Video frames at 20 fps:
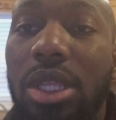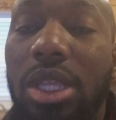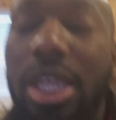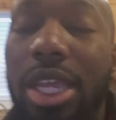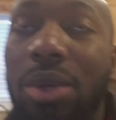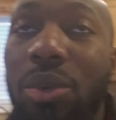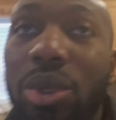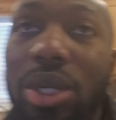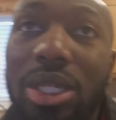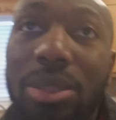
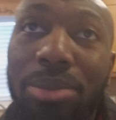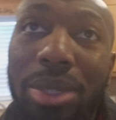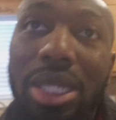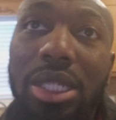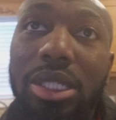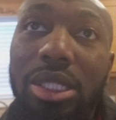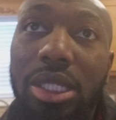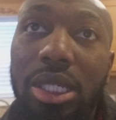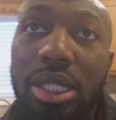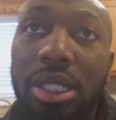and what he
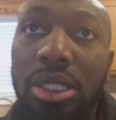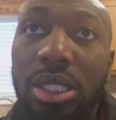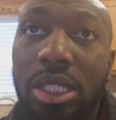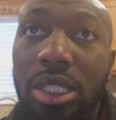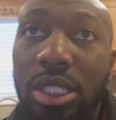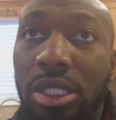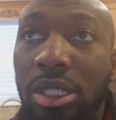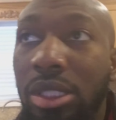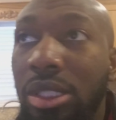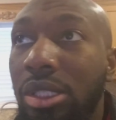basically does,
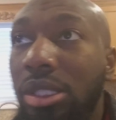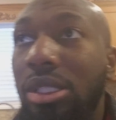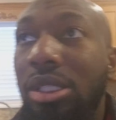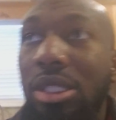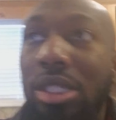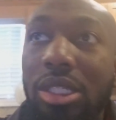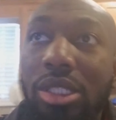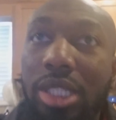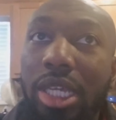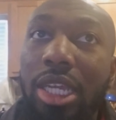he
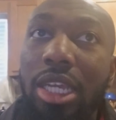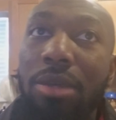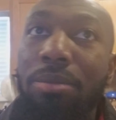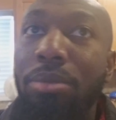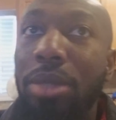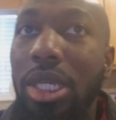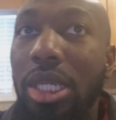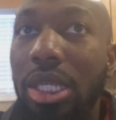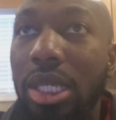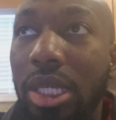does like a
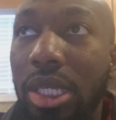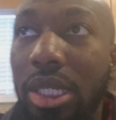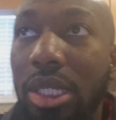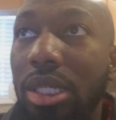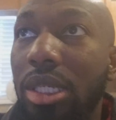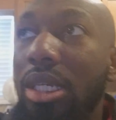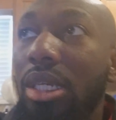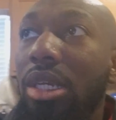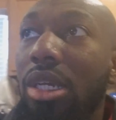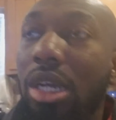median
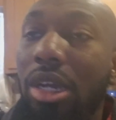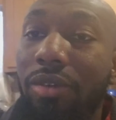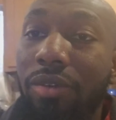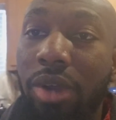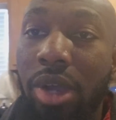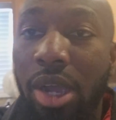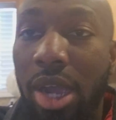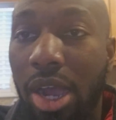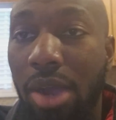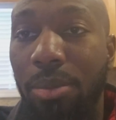of
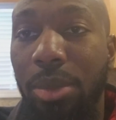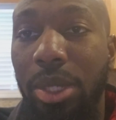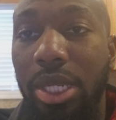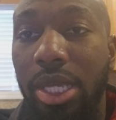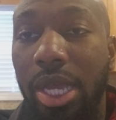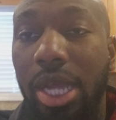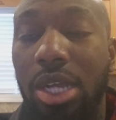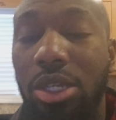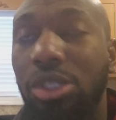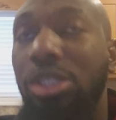how many
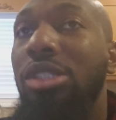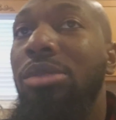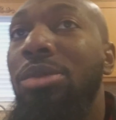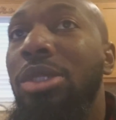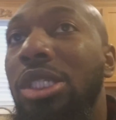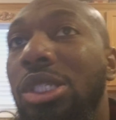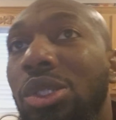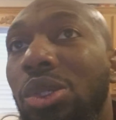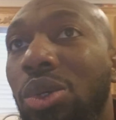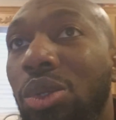houses
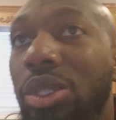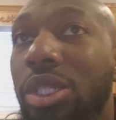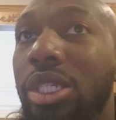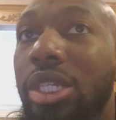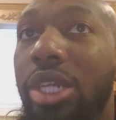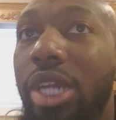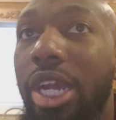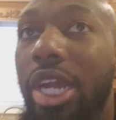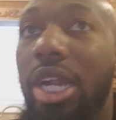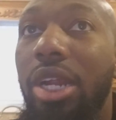been sold in
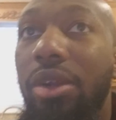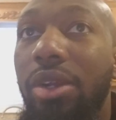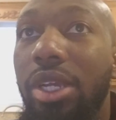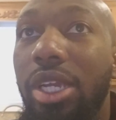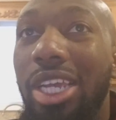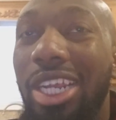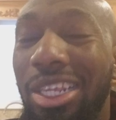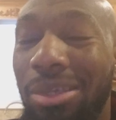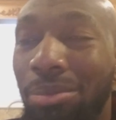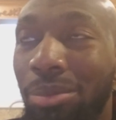your
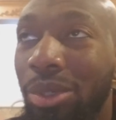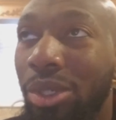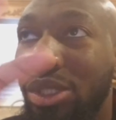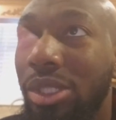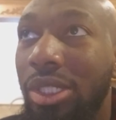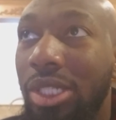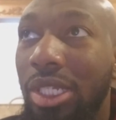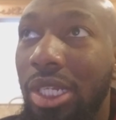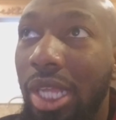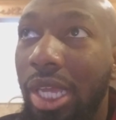area, and he
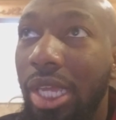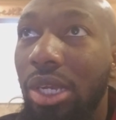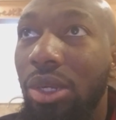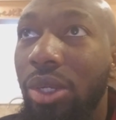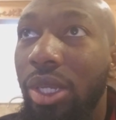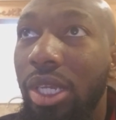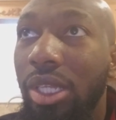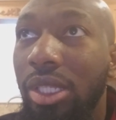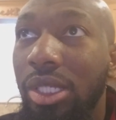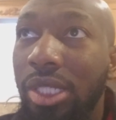puts it like,
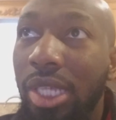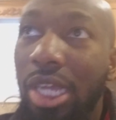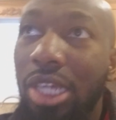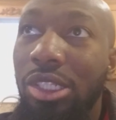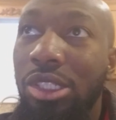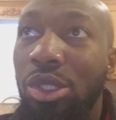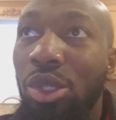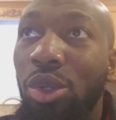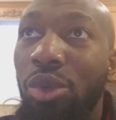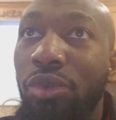okay, this
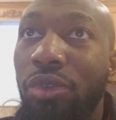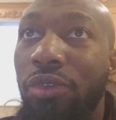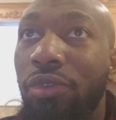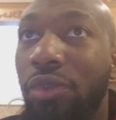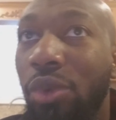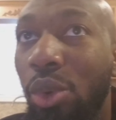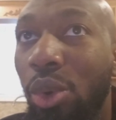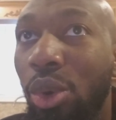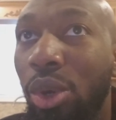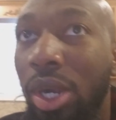house sold for
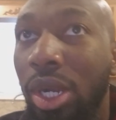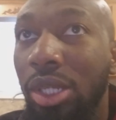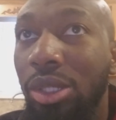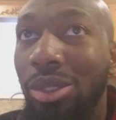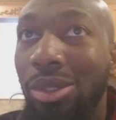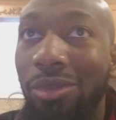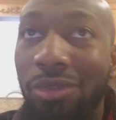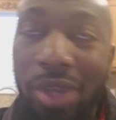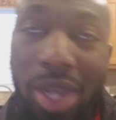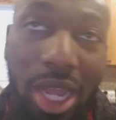
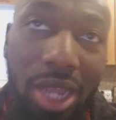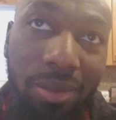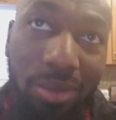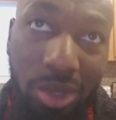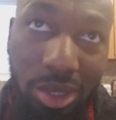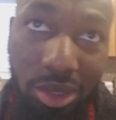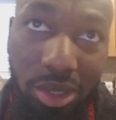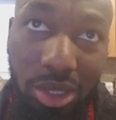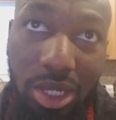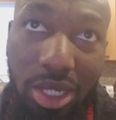400,
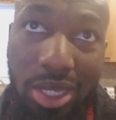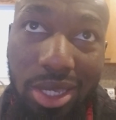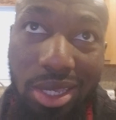500.